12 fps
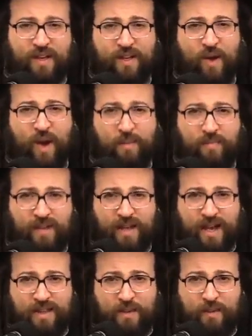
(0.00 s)
gonna come
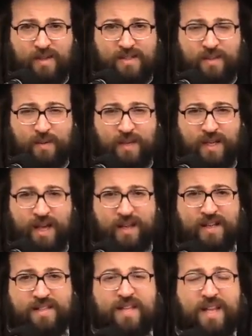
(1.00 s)
together once a week, I'm
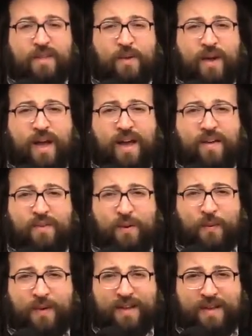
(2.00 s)
gonna send you
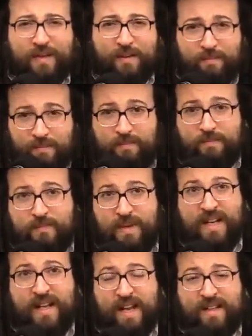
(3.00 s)
every week.
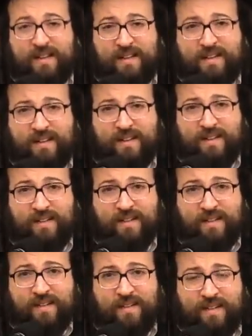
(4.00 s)
Bli neder.
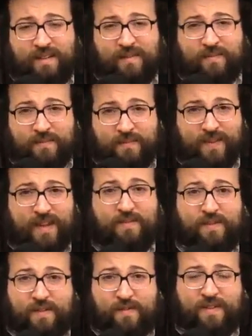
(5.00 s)

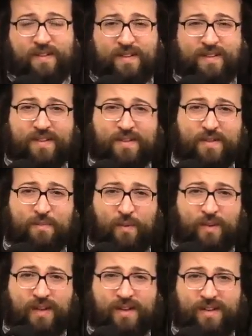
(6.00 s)
If Shmuel